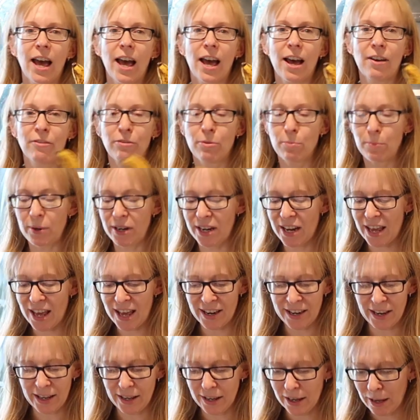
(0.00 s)
half a
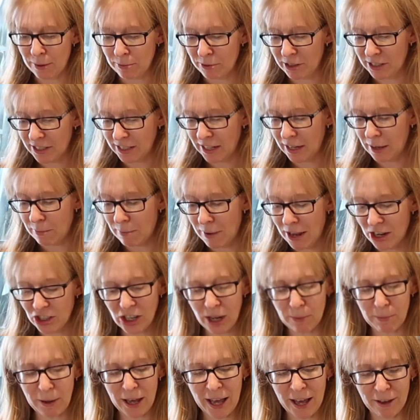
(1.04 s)
banana. I'm just going to
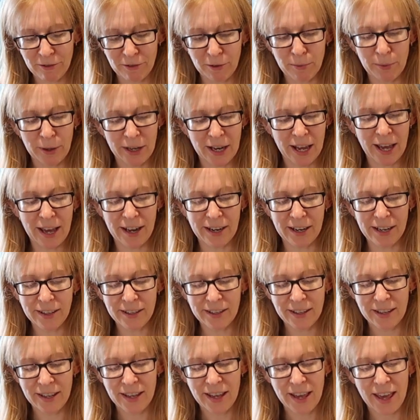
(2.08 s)
mash up half a
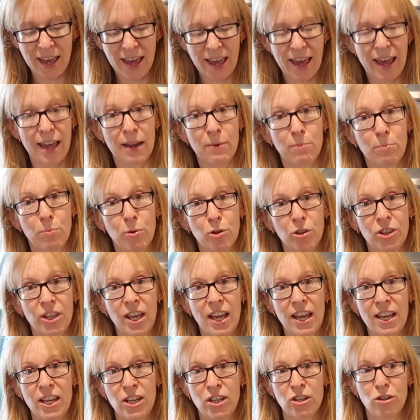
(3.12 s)
banana and put
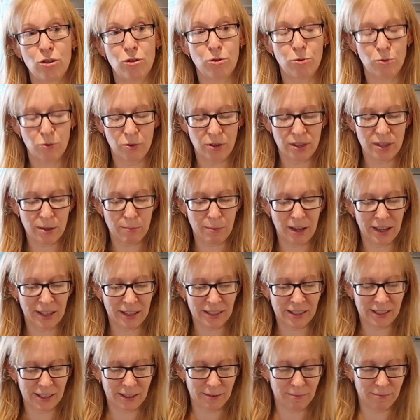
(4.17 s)
that into the
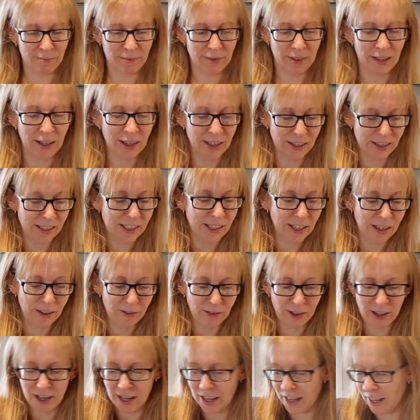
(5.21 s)
mix
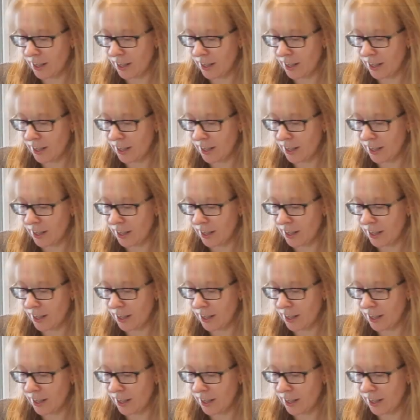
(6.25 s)
instead of an